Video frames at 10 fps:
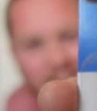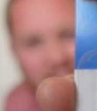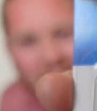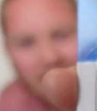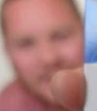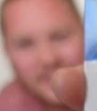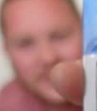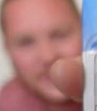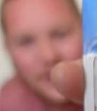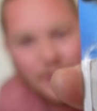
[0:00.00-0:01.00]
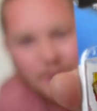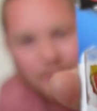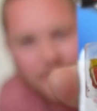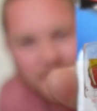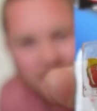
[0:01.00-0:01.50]
That looks so
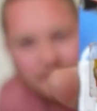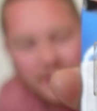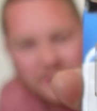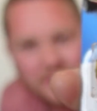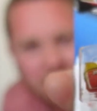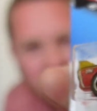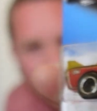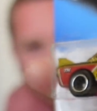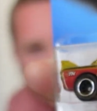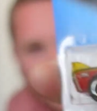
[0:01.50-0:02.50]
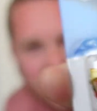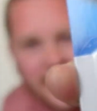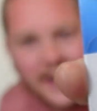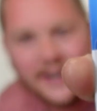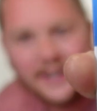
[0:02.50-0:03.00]
cool seeing both of those side by
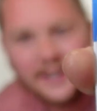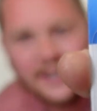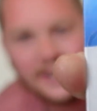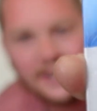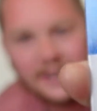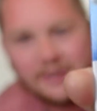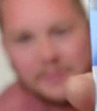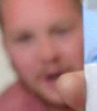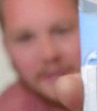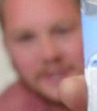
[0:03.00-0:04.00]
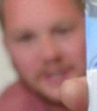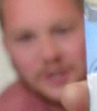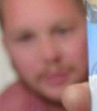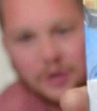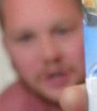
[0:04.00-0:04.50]
side. I mean, obviously
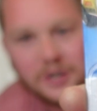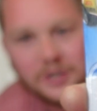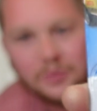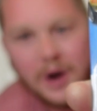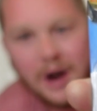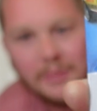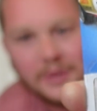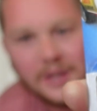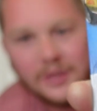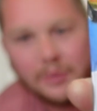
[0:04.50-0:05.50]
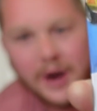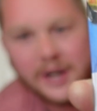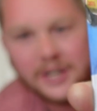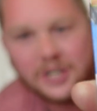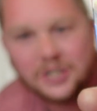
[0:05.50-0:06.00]
super treasure hunt's rare, but then the red
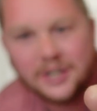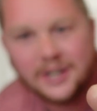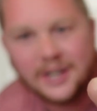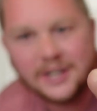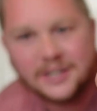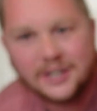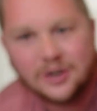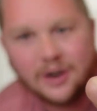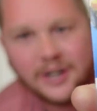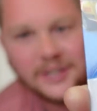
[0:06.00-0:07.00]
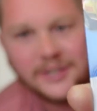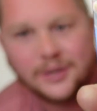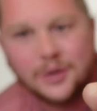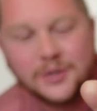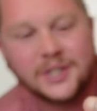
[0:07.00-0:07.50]
edition is a Target
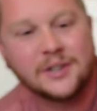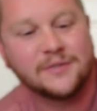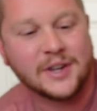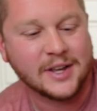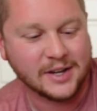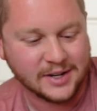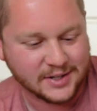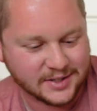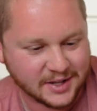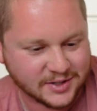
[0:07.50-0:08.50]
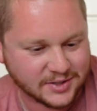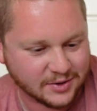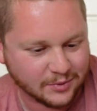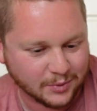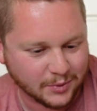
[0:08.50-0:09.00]
exclusive. So that's
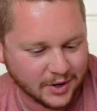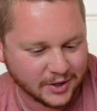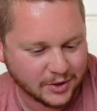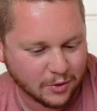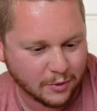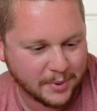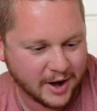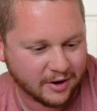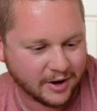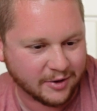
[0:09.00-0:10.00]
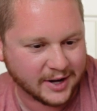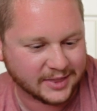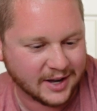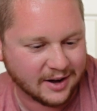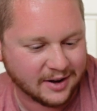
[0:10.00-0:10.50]
really cool pairing right
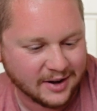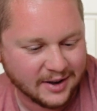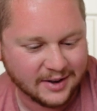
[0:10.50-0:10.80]
there.